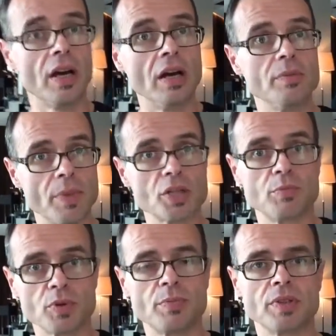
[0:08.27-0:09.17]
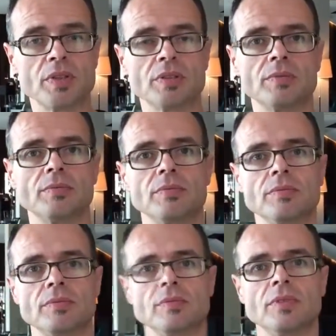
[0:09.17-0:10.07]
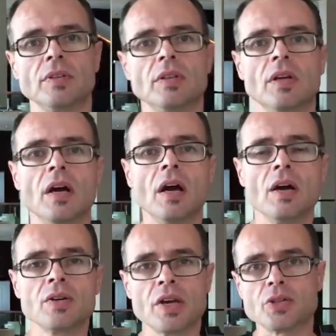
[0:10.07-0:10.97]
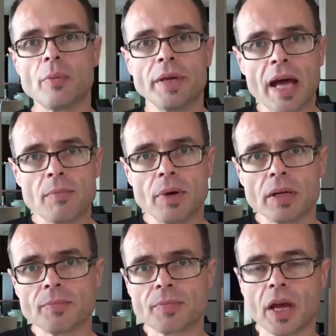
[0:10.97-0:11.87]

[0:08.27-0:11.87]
Yeah, it's much more spontaneous. Okay, so I'm in Hamburg.